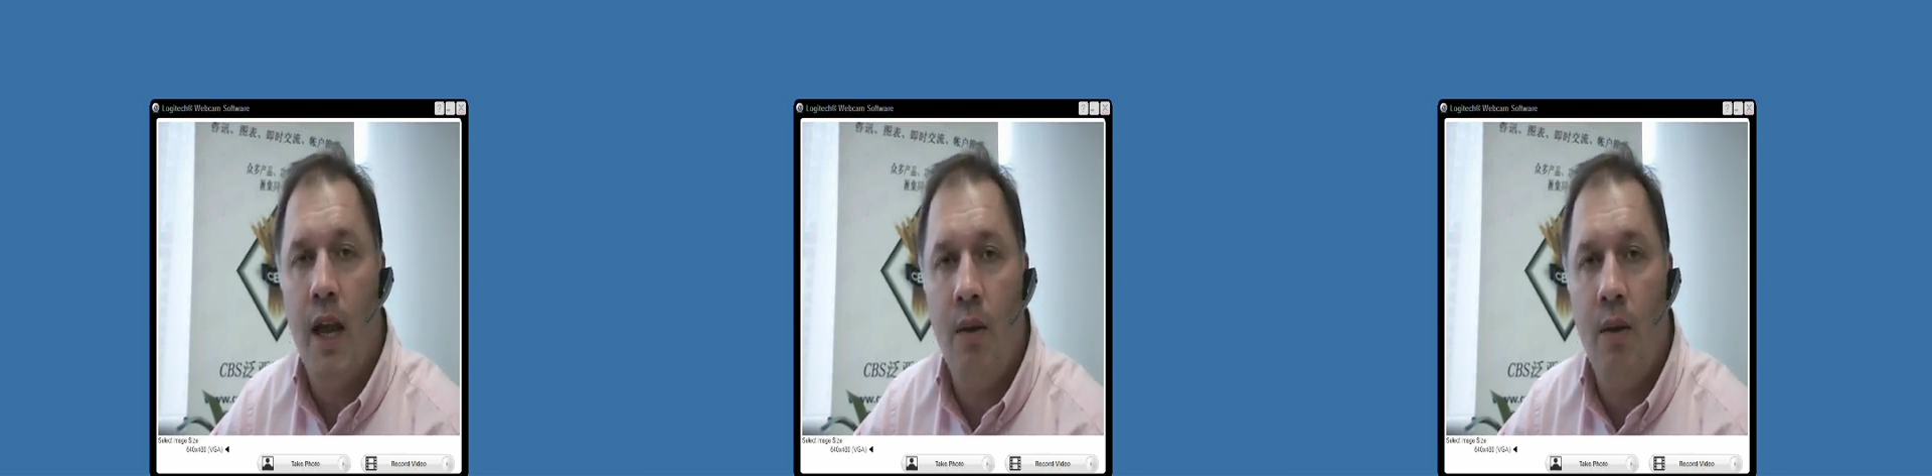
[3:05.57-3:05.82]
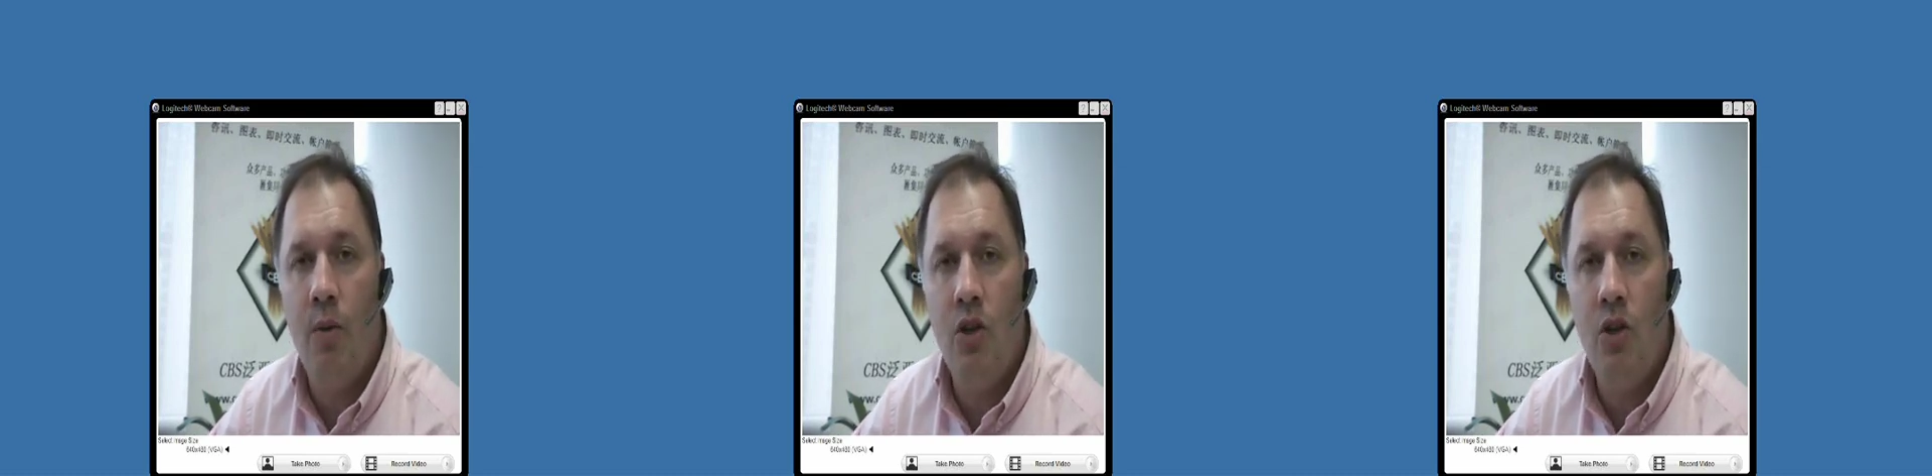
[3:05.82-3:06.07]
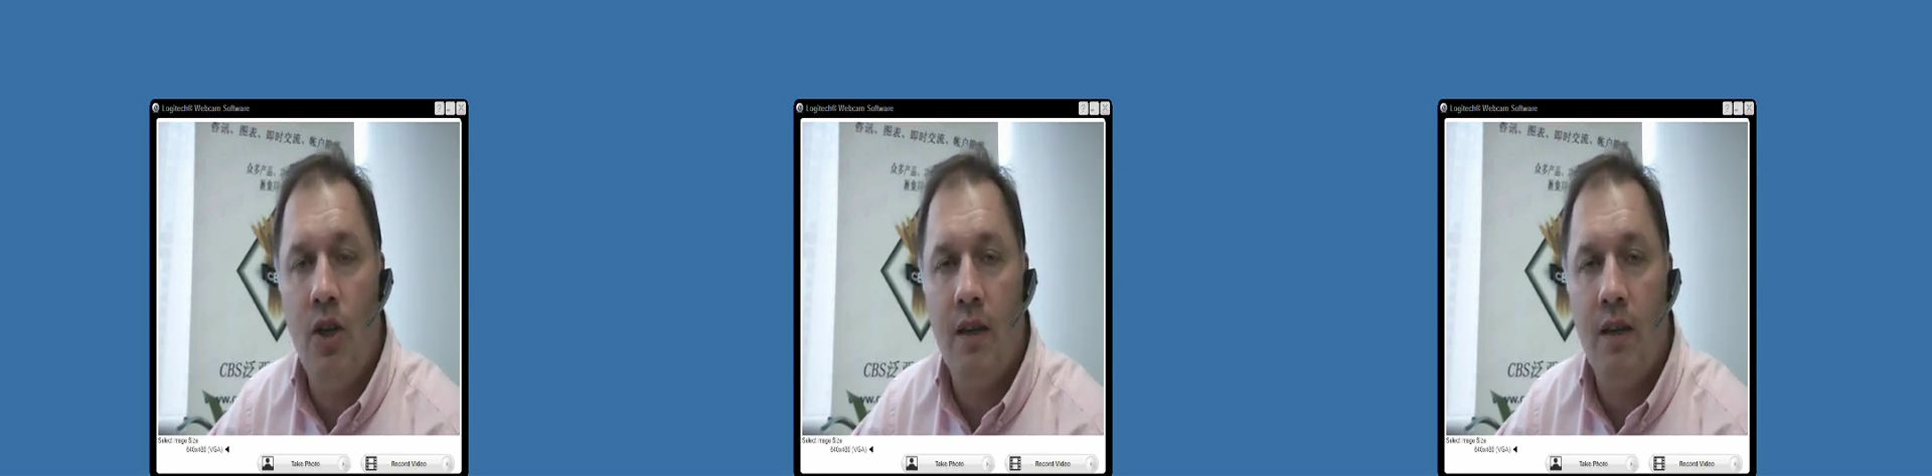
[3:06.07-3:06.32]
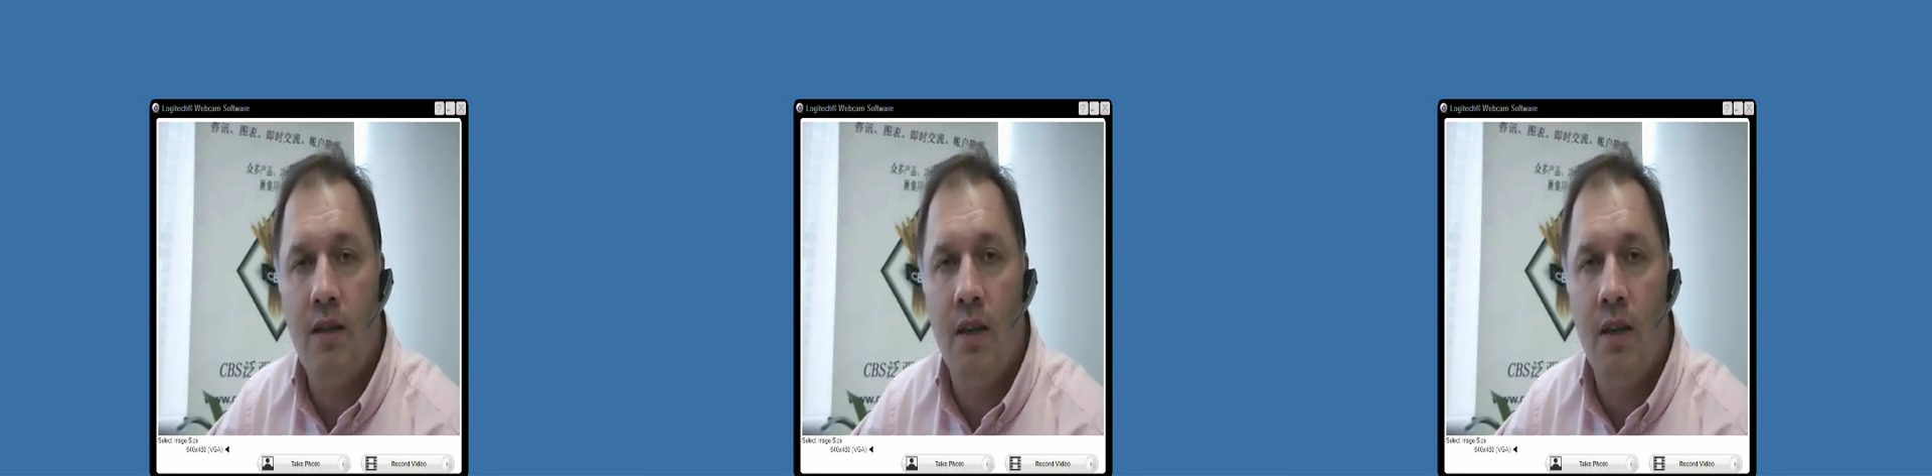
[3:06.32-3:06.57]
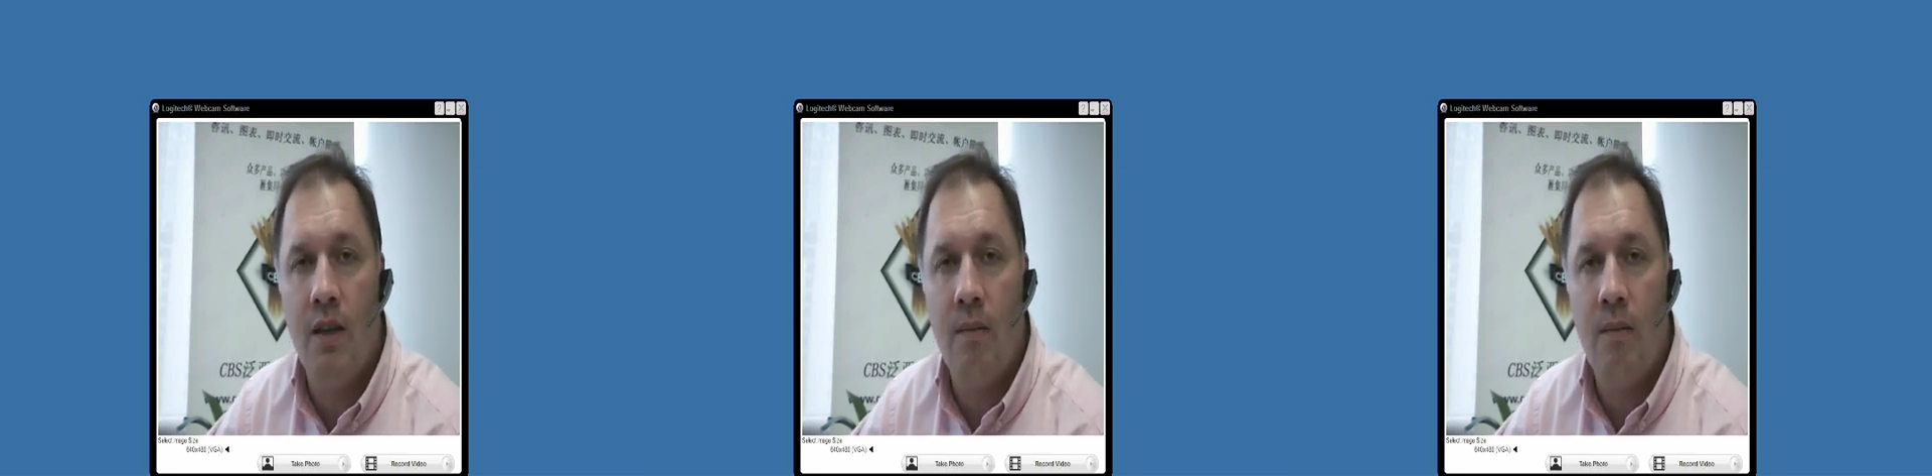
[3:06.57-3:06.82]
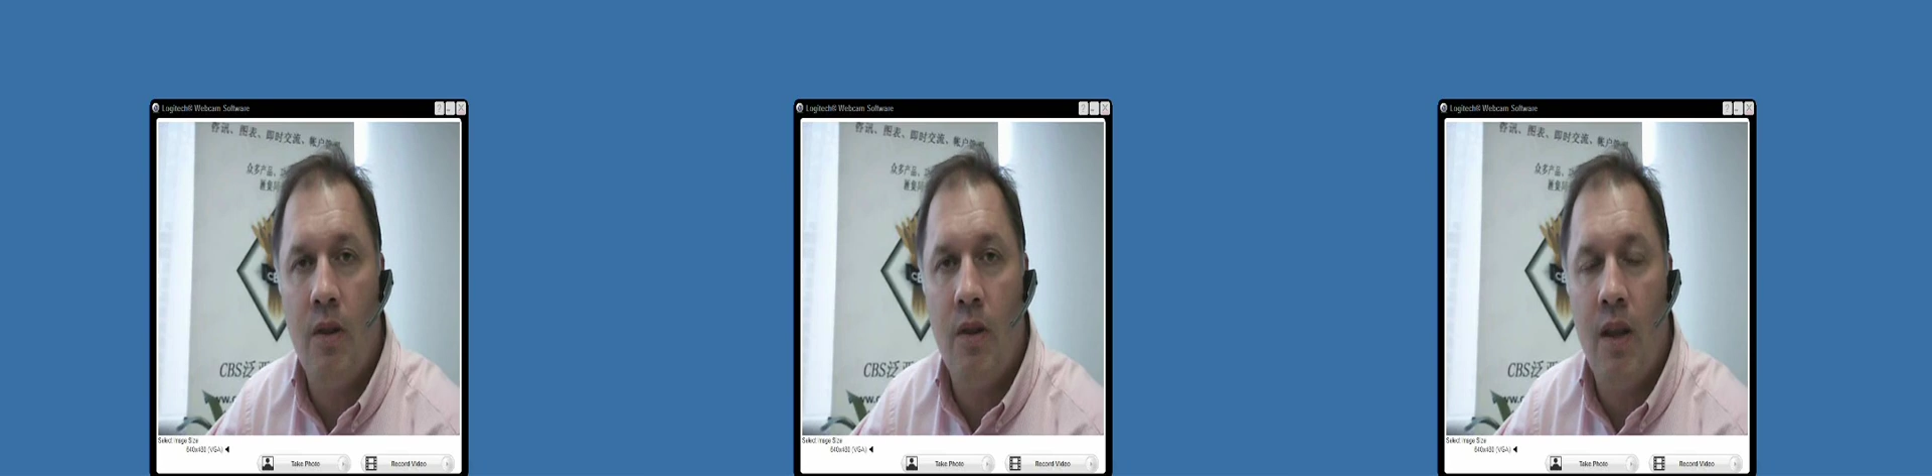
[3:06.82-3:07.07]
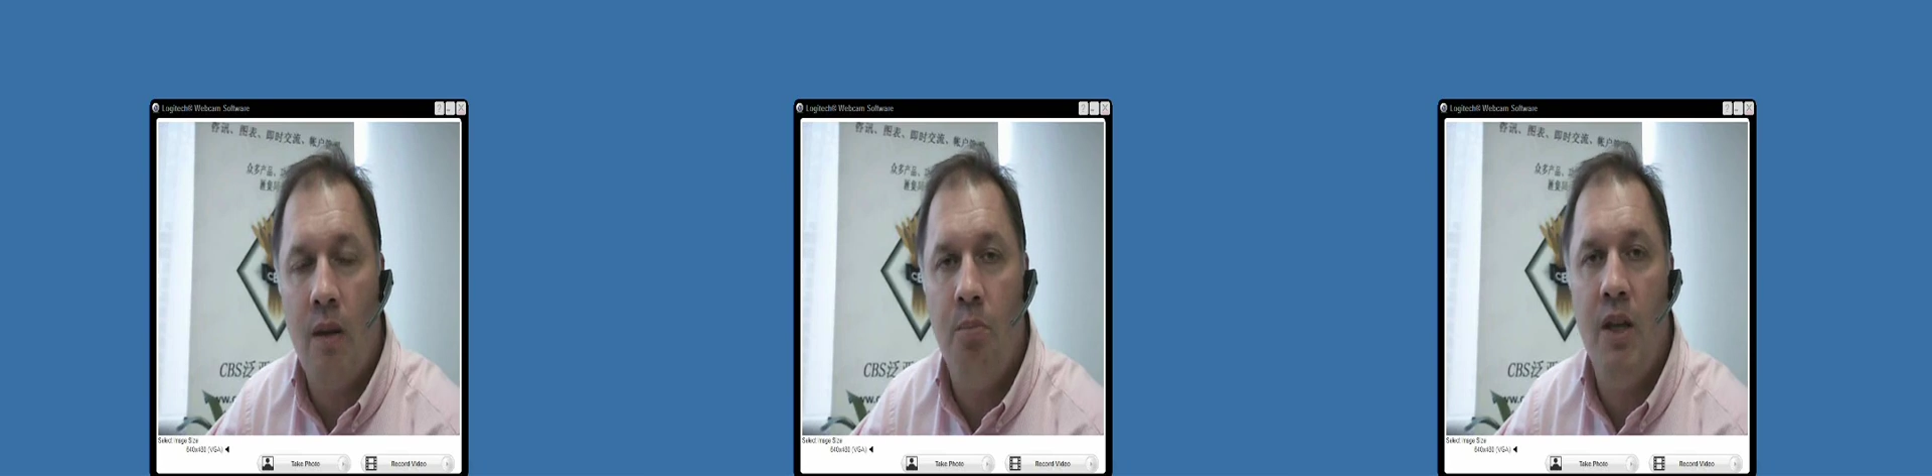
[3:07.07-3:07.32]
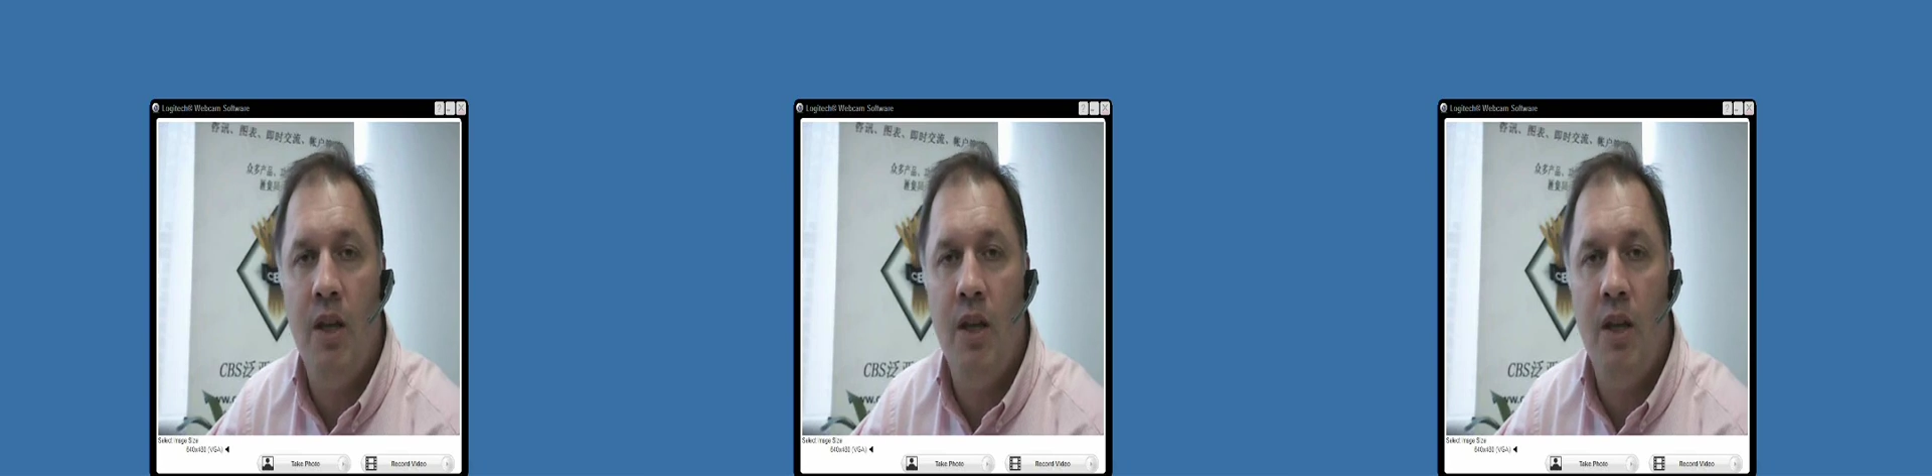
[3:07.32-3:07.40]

And then when you get that